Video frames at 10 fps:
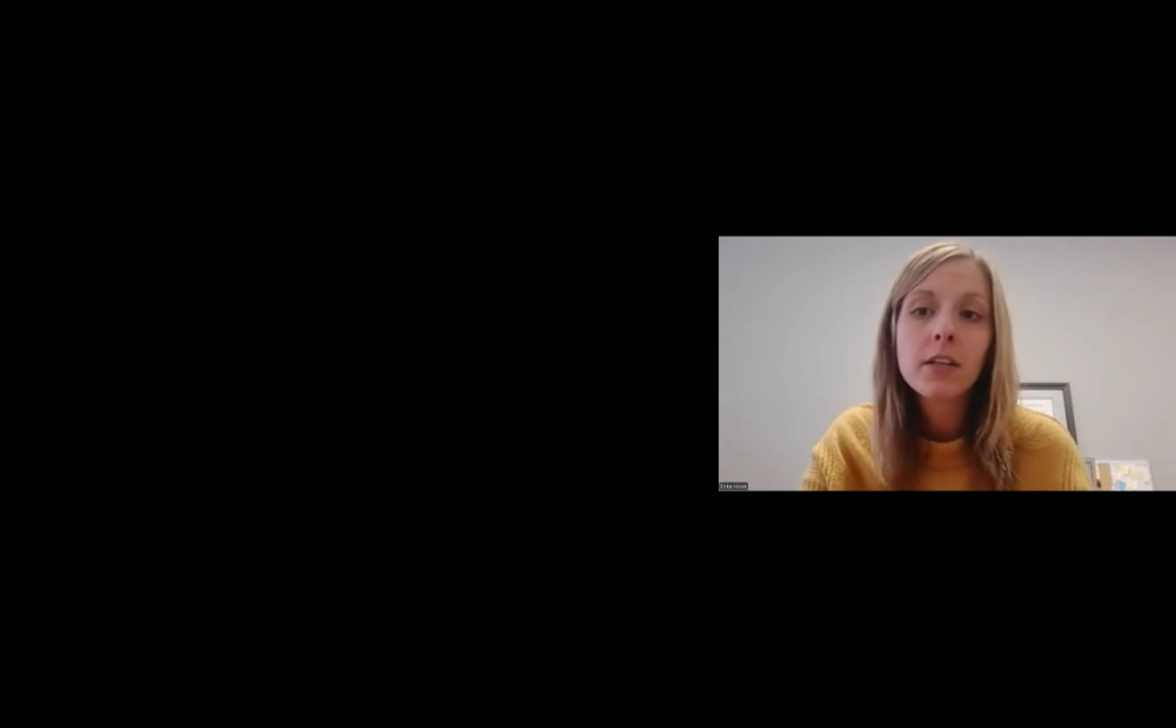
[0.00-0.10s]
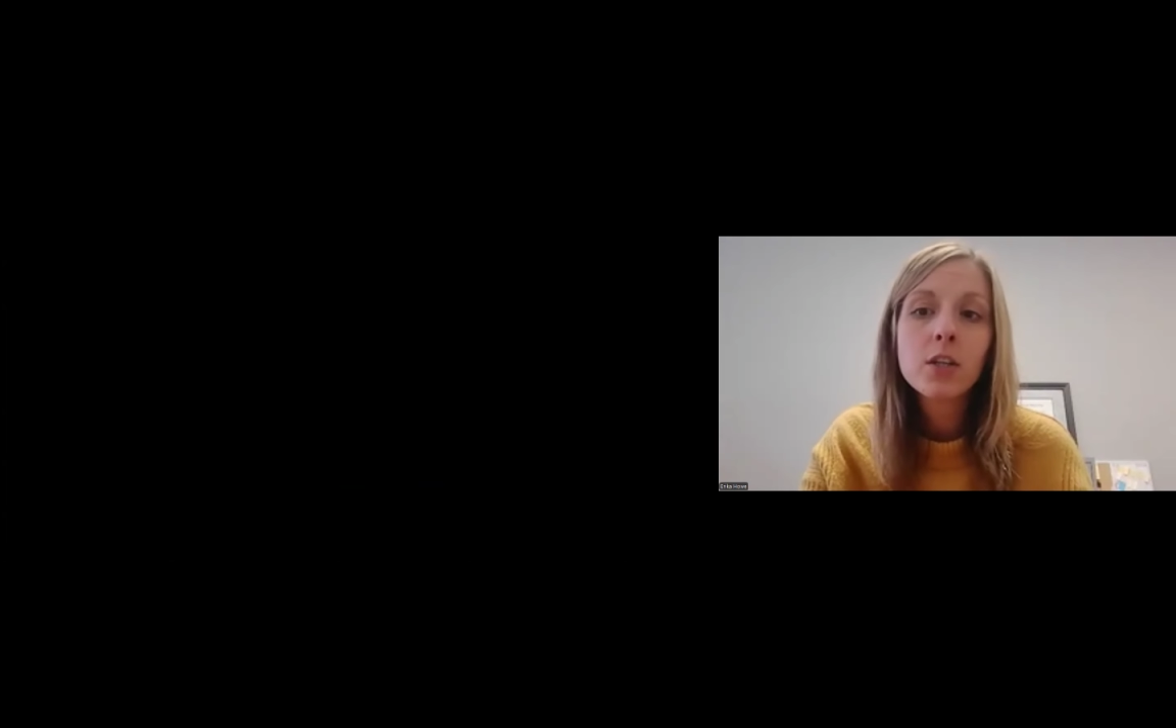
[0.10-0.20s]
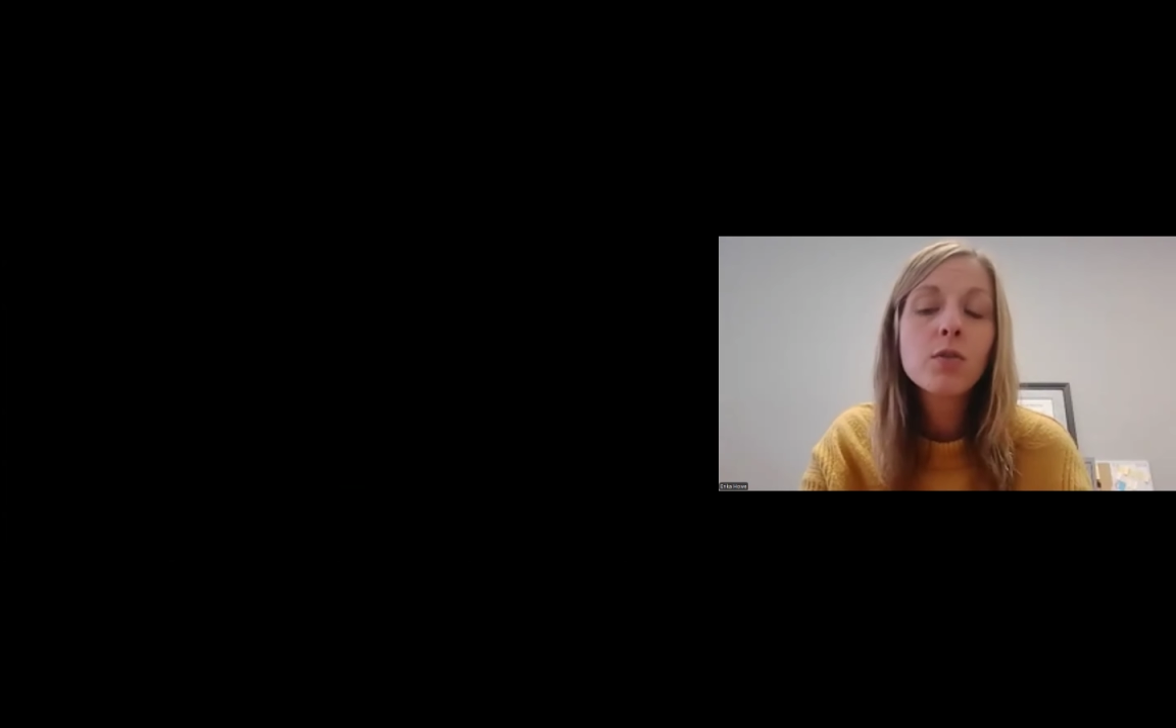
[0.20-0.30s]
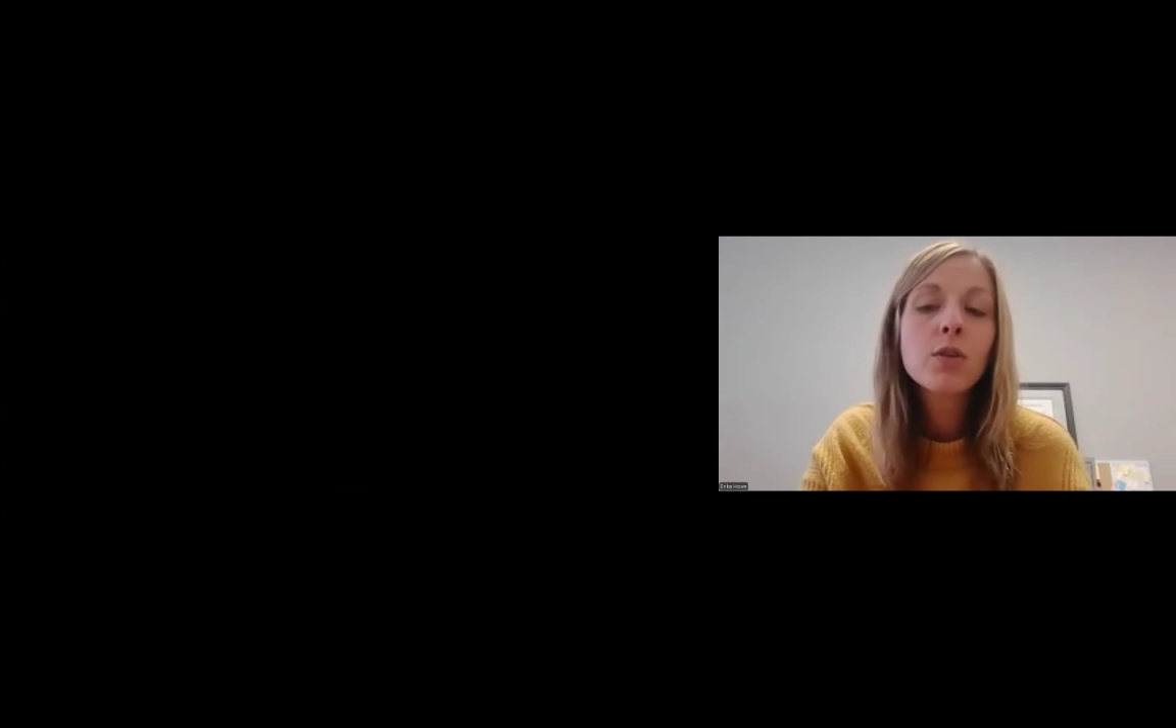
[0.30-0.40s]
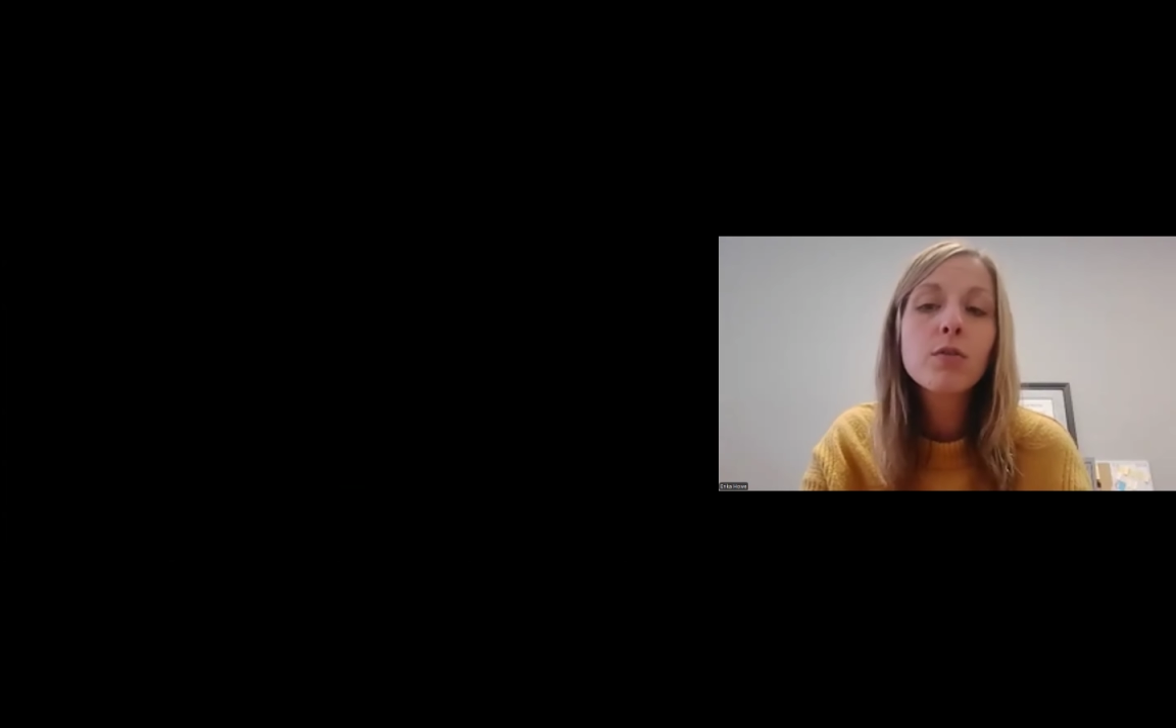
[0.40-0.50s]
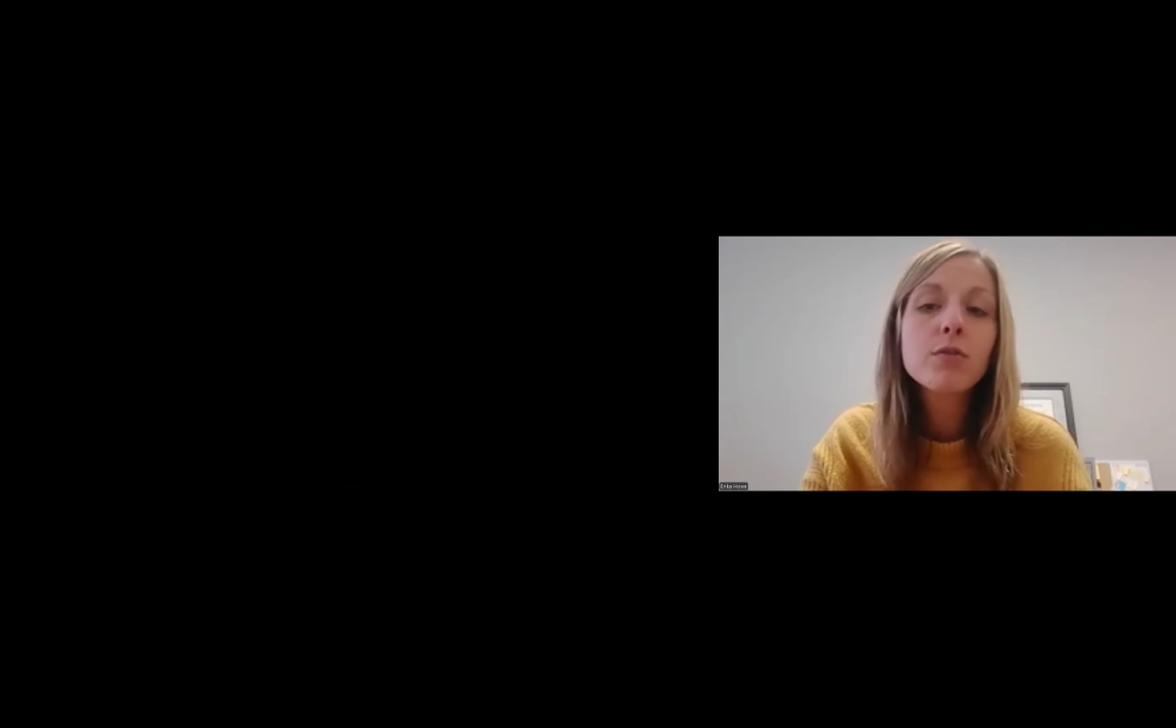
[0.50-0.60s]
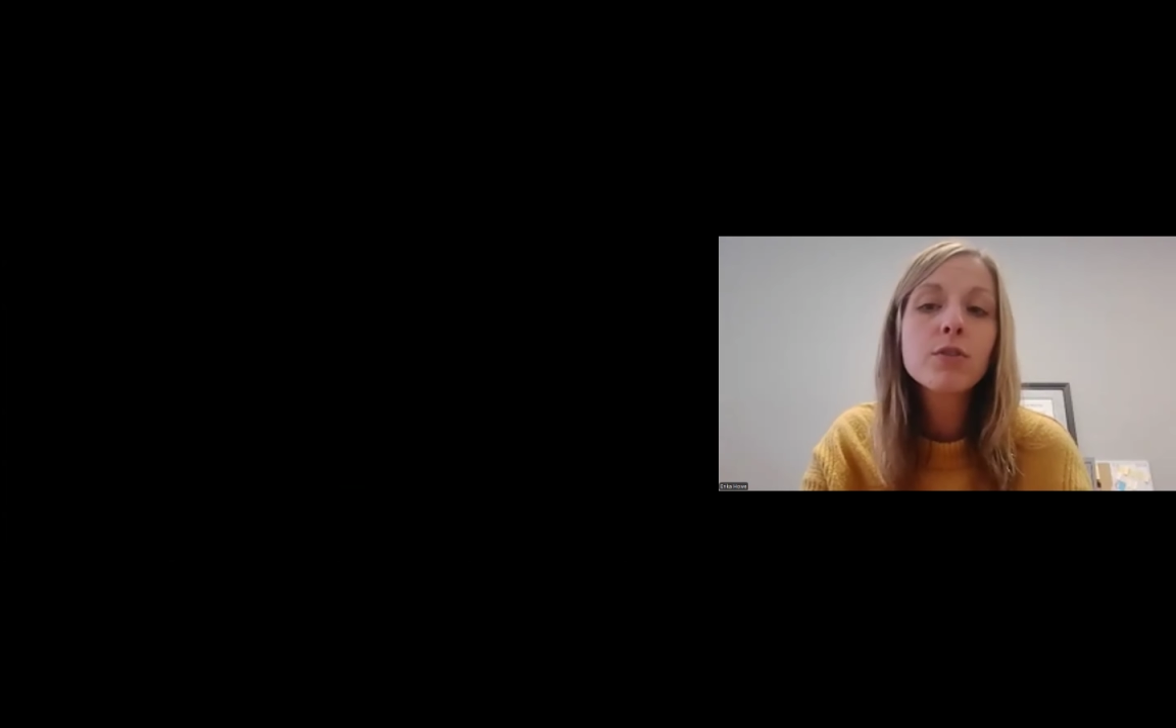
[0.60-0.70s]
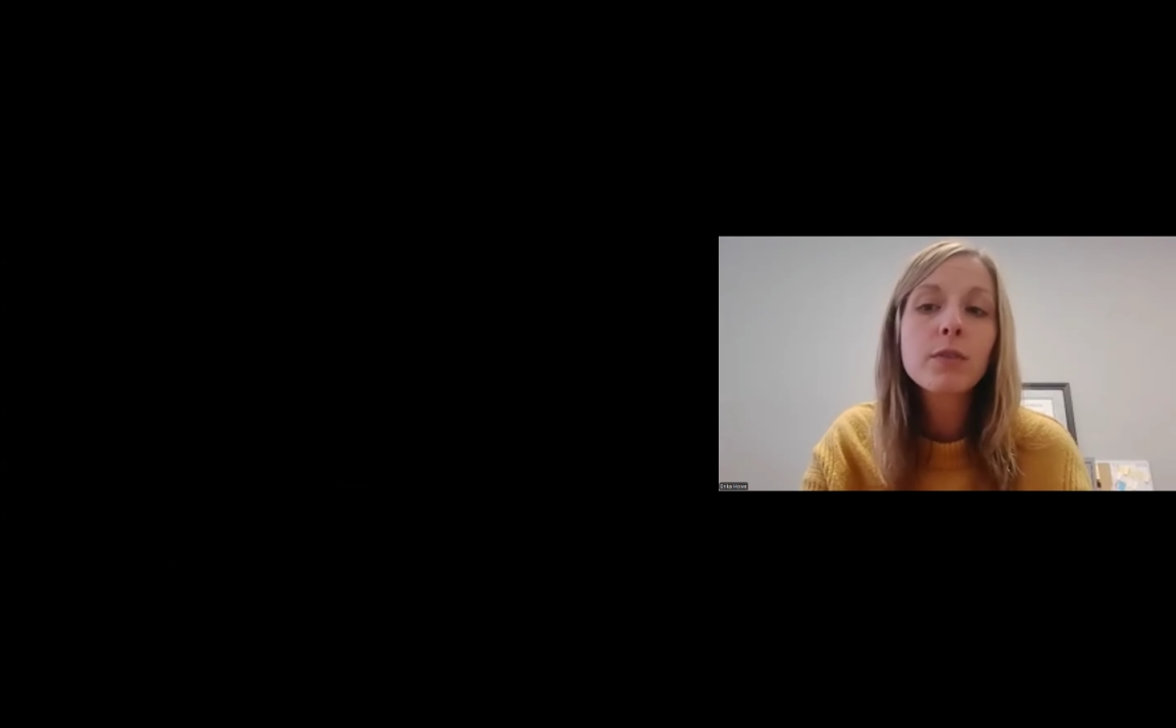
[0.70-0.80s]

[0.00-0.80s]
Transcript: you close your